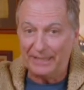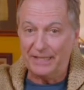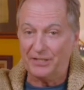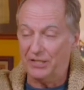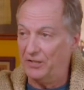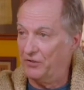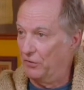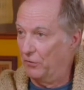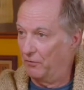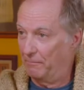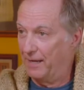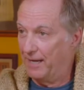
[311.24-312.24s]
and he sees the
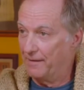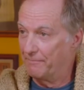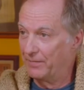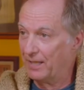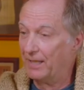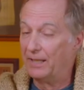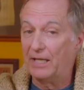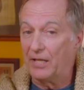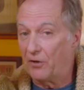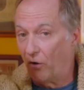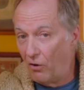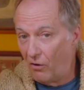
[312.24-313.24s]
old man. He
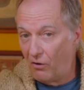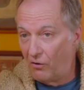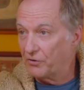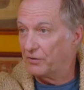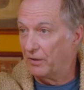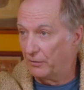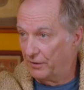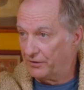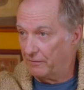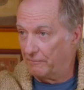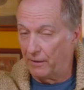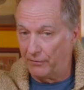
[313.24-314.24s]
calls the
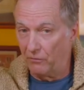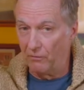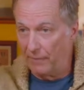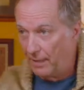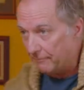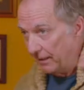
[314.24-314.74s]
grizzly bear the old man